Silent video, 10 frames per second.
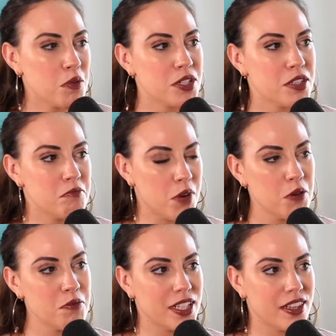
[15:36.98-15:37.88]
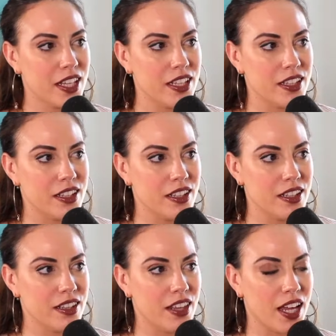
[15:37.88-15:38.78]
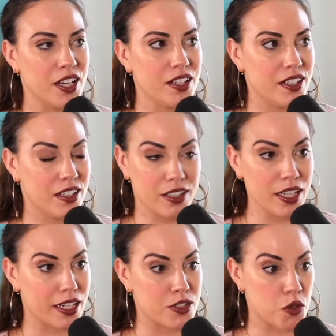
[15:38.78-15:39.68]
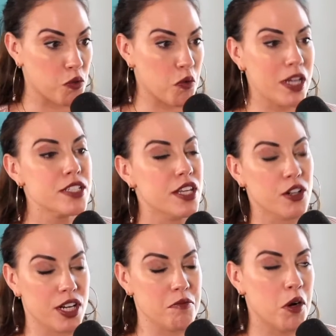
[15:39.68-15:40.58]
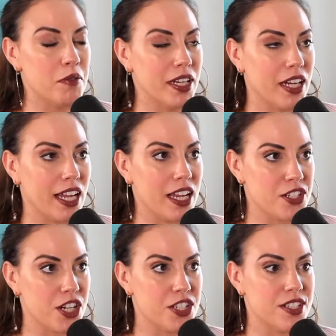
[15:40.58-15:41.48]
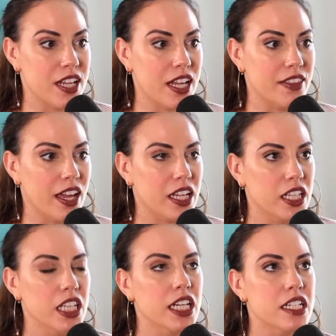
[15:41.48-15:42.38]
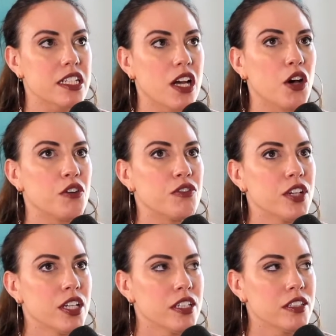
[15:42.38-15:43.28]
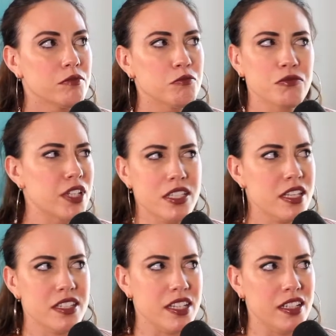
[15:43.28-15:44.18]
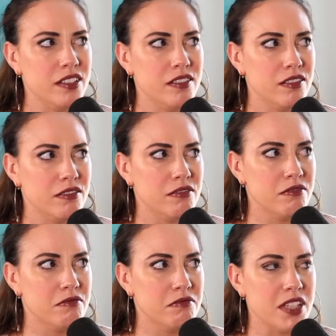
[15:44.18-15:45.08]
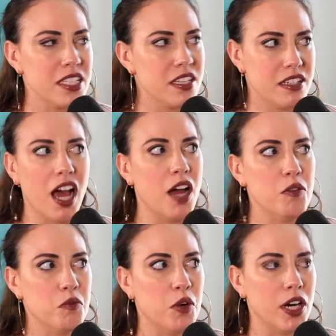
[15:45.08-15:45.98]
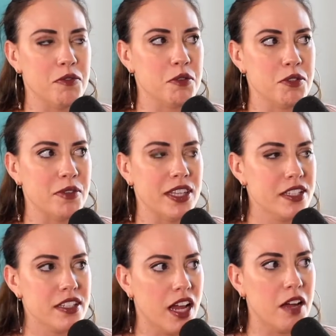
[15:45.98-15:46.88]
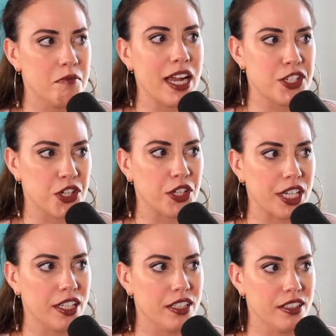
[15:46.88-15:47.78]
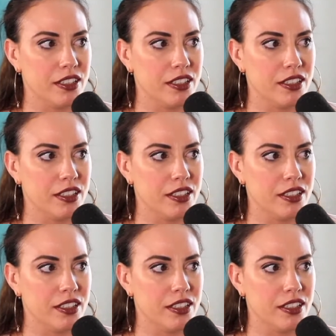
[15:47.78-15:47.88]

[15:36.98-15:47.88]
was the moment then that clicked, or was there a moment, I guess I should say, that clicked of this isn't, this is not where I'm supposed to be. This is not my journey